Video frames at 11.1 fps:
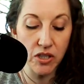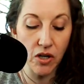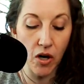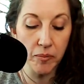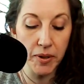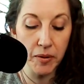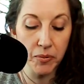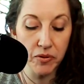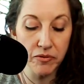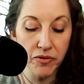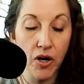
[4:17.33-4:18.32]
and all people
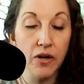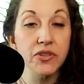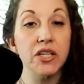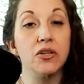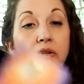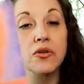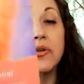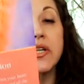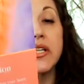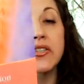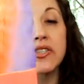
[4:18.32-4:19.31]
involved,
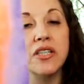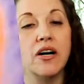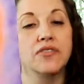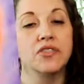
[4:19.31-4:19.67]
including yourself.